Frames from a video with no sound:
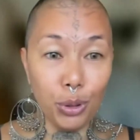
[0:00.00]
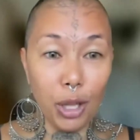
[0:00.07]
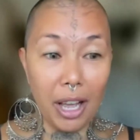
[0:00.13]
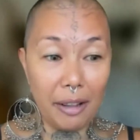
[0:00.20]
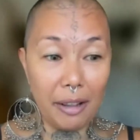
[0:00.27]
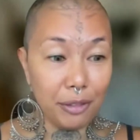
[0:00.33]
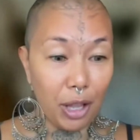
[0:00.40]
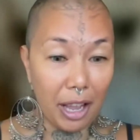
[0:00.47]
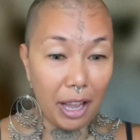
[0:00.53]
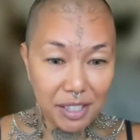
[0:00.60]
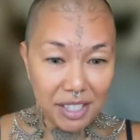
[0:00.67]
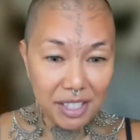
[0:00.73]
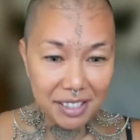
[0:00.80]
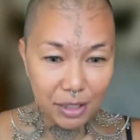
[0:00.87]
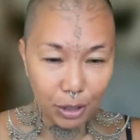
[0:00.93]
who
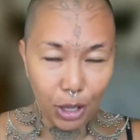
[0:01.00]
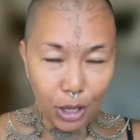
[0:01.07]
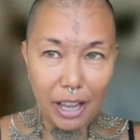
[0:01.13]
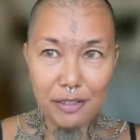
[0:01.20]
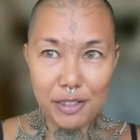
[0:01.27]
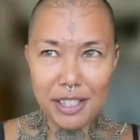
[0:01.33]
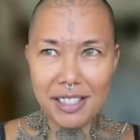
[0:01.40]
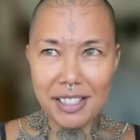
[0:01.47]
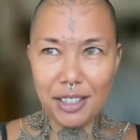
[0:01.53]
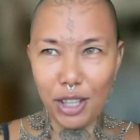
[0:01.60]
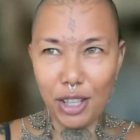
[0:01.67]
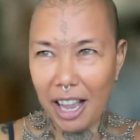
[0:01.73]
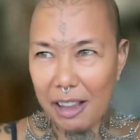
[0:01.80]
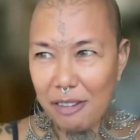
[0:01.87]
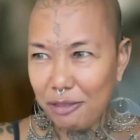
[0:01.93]
life's
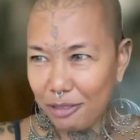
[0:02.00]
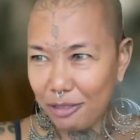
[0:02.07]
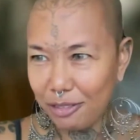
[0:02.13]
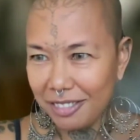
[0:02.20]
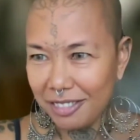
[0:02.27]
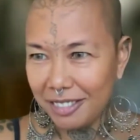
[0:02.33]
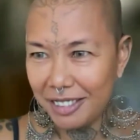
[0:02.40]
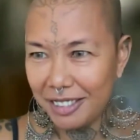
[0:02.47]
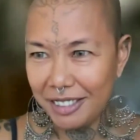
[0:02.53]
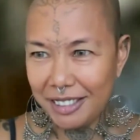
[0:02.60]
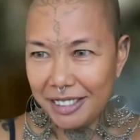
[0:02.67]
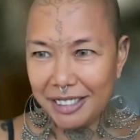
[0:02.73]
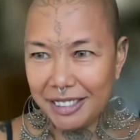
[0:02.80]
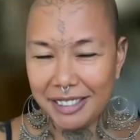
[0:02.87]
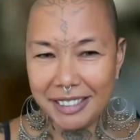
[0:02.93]
life.
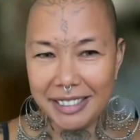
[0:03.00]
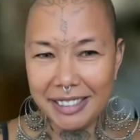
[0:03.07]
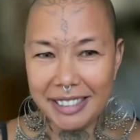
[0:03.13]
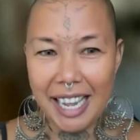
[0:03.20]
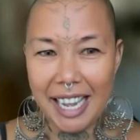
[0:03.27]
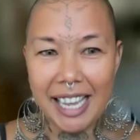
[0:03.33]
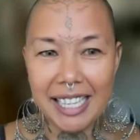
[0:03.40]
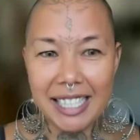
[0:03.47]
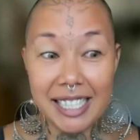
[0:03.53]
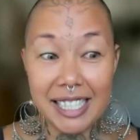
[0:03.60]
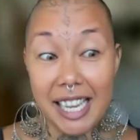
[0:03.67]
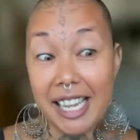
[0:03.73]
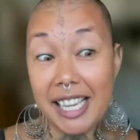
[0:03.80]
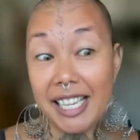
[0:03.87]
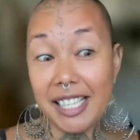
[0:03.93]

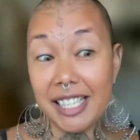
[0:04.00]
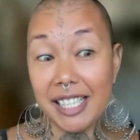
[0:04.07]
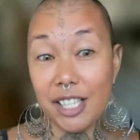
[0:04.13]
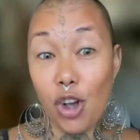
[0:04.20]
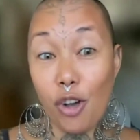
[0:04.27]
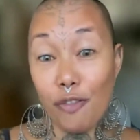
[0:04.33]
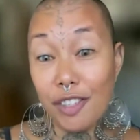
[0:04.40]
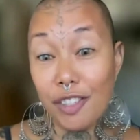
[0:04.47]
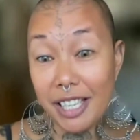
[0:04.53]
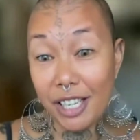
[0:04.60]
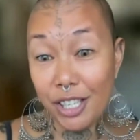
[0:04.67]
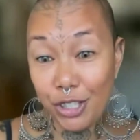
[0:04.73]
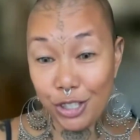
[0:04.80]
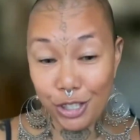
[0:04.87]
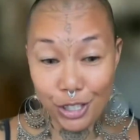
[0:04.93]
And it takes
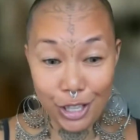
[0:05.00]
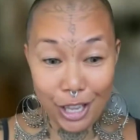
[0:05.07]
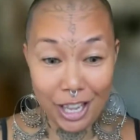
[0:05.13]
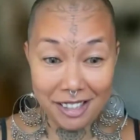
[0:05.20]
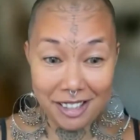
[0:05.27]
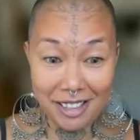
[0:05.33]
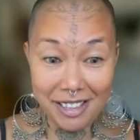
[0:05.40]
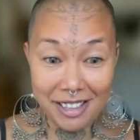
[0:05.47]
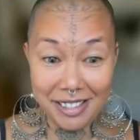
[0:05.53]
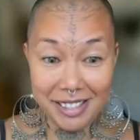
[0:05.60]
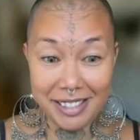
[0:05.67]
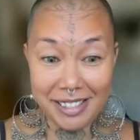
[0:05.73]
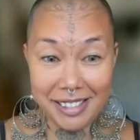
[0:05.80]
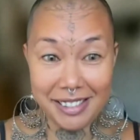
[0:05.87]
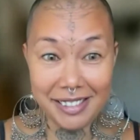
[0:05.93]
conversations like
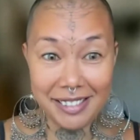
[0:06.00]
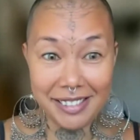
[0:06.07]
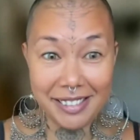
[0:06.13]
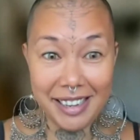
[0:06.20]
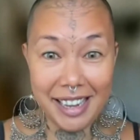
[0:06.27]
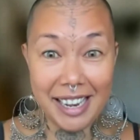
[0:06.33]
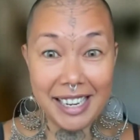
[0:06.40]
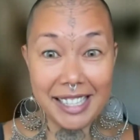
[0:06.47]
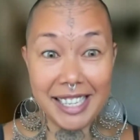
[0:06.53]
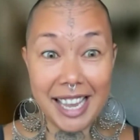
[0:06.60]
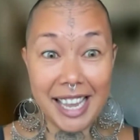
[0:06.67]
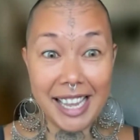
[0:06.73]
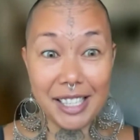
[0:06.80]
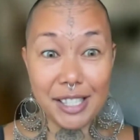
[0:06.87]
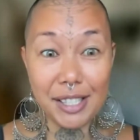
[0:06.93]
this. And
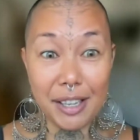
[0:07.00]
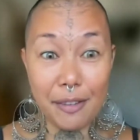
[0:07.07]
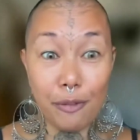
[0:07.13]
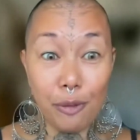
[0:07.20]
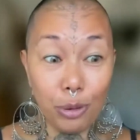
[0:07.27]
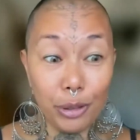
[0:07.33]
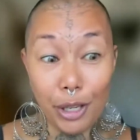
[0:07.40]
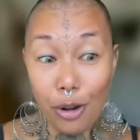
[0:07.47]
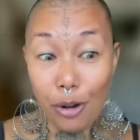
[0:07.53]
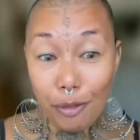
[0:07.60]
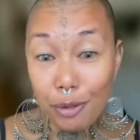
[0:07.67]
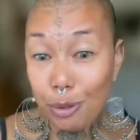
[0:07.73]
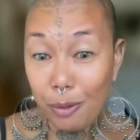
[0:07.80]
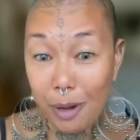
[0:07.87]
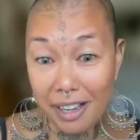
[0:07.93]
it takes falling
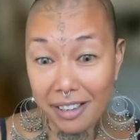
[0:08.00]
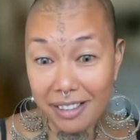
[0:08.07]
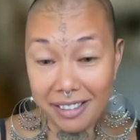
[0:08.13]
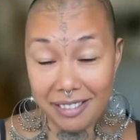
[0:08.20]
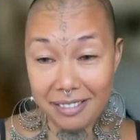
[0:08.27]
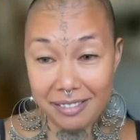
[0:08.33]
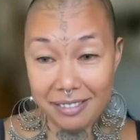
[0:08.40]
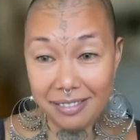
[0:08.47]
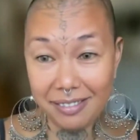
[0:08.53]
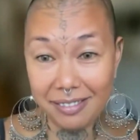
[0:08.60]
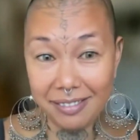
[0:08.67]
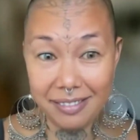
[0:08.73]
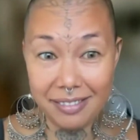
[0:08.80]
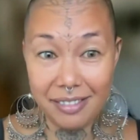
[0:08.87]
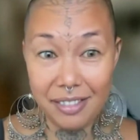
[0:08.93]
off the wagon
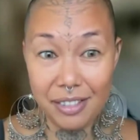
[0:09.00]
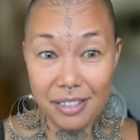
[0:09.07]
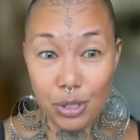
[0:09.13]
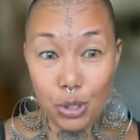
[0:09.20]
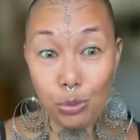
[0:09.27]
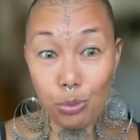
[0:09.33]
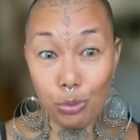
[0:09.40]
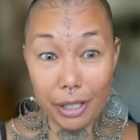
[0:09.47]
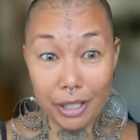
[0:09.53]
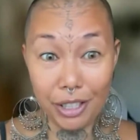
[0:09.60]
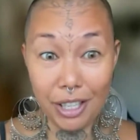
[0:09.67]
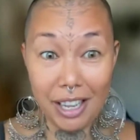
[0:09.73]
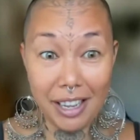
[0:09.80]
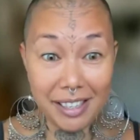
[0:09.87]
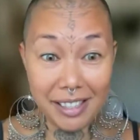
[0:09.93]
to
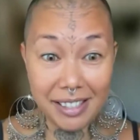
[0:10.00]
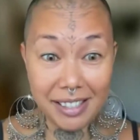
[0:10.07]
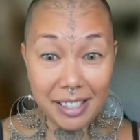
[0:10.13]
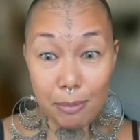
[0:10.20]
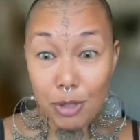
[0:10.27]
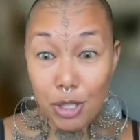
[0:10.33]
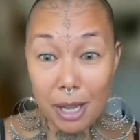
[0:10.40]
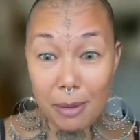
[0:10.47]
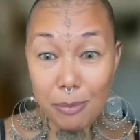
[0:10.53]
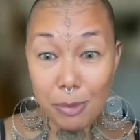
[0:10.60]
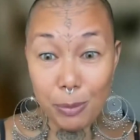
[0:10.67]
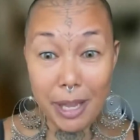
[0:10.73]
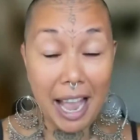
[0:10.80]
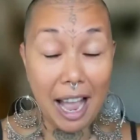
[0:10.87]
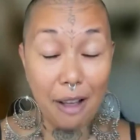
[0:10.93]
realize.
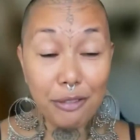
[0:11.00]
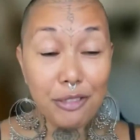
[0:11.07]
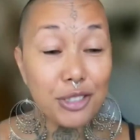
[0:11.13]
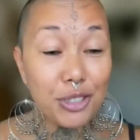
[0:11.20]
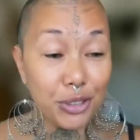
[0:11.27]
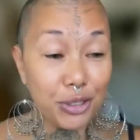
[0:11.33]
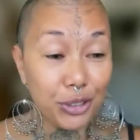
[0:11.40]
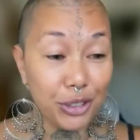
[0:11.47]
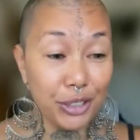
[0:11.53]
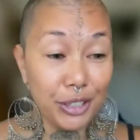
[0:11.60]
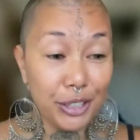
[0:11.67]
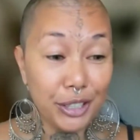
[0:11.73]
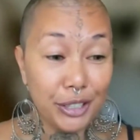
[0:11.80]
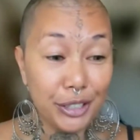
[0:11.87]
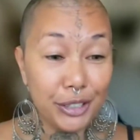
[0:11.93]
Sometimes we have to,
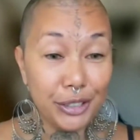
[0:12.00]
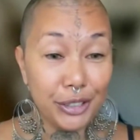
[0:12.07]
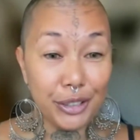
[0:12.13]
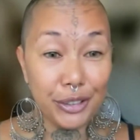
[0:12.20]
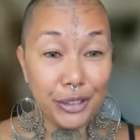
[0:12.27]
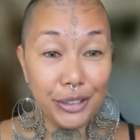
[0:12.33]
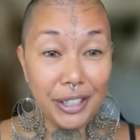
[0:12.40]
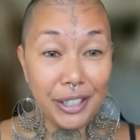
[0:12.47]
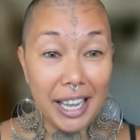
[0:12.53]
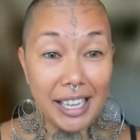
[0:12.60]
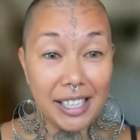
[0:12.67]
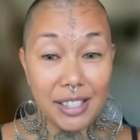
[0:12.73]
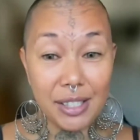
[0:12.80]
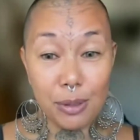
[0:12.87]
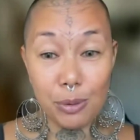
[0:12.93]

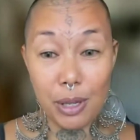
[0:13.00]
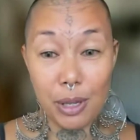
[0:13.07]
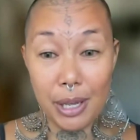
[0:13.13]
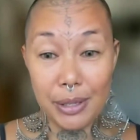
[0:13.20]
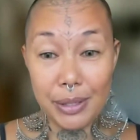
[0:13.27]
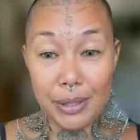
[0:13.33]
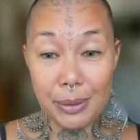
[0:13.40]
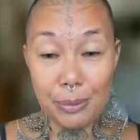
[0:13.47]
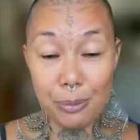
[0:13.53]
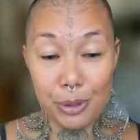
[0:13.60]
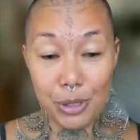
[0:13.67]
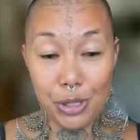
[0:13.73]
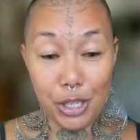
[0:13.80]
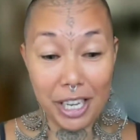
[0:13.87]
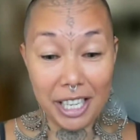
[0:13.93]
as
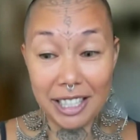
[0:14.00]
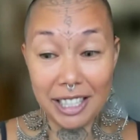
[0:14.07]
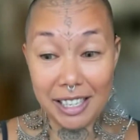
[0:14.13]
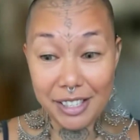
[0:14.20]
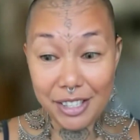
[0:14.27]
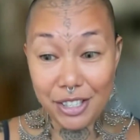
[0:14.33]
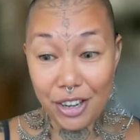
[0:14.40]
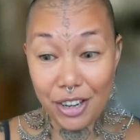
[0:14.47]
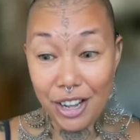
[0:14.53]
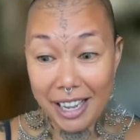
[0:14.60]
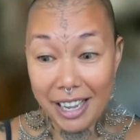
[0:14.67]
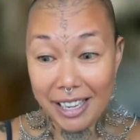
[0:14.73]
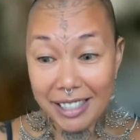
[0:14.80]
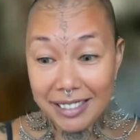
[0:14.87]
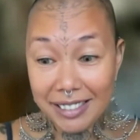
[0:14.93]
was shared last
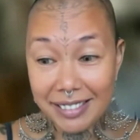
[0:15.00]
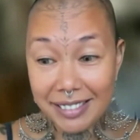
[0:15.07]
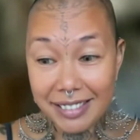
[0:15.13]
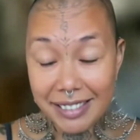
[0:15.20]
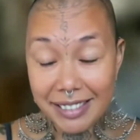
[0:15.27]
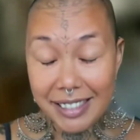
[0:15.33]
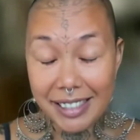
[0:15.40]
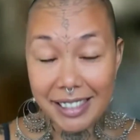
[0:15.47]
night,